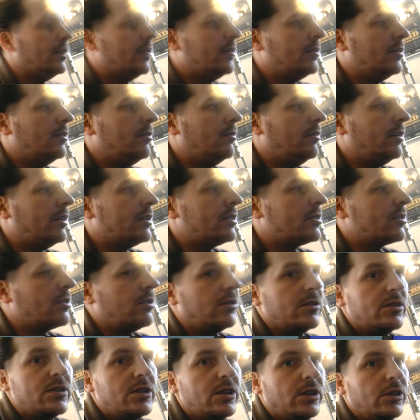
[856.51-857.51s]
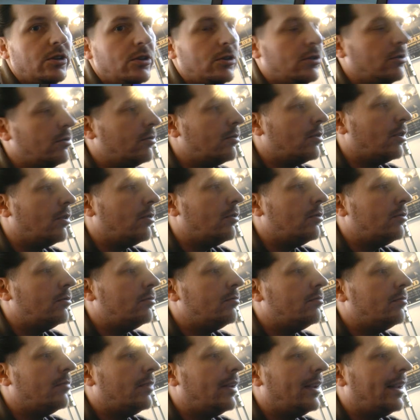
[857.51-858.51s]
So let's continue. Go
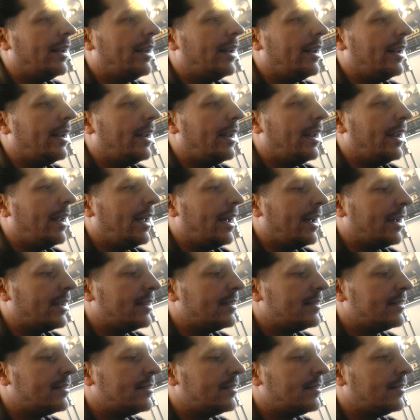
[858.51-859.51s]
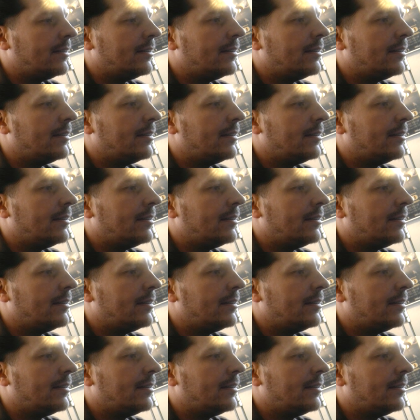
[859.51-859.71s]
next.